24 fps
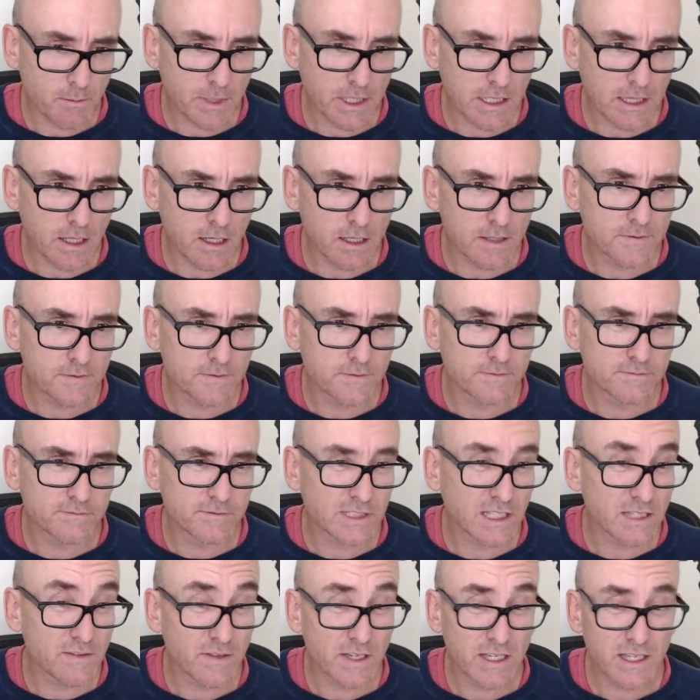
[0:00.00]
Be Live
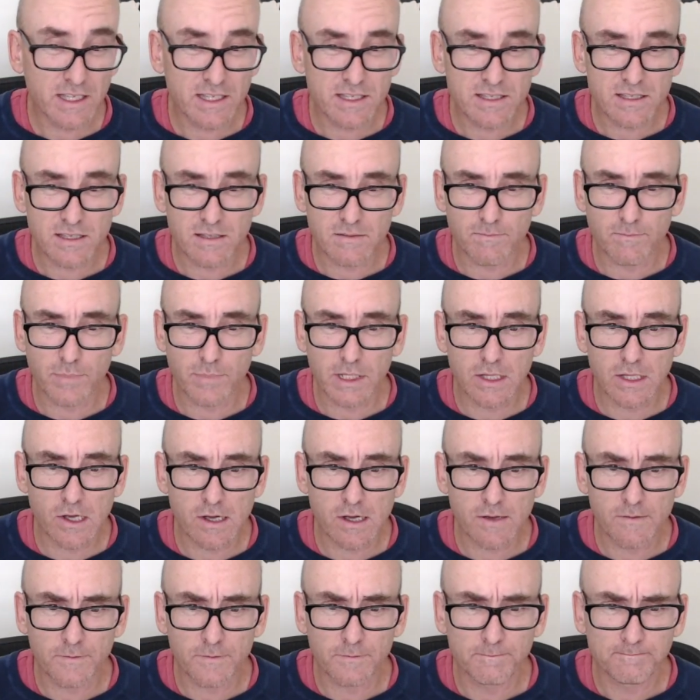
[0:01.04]
TV, is it? Be
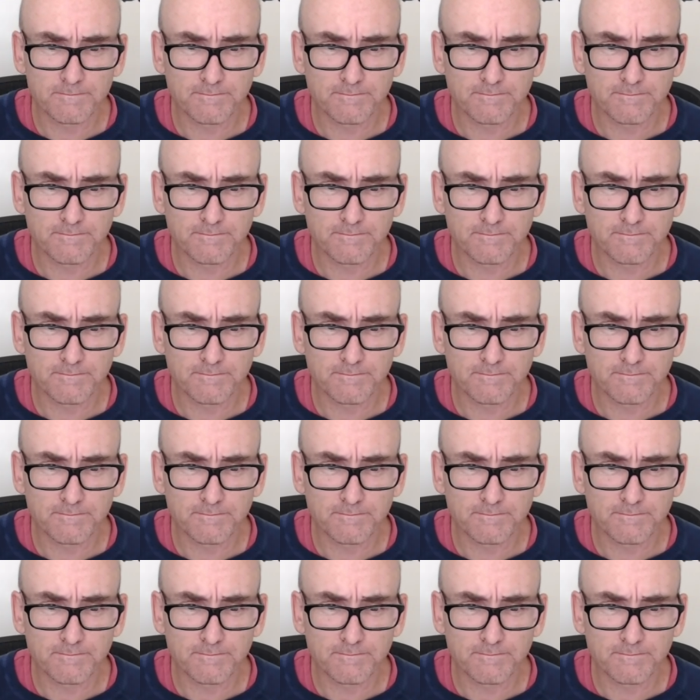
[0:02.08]
Live?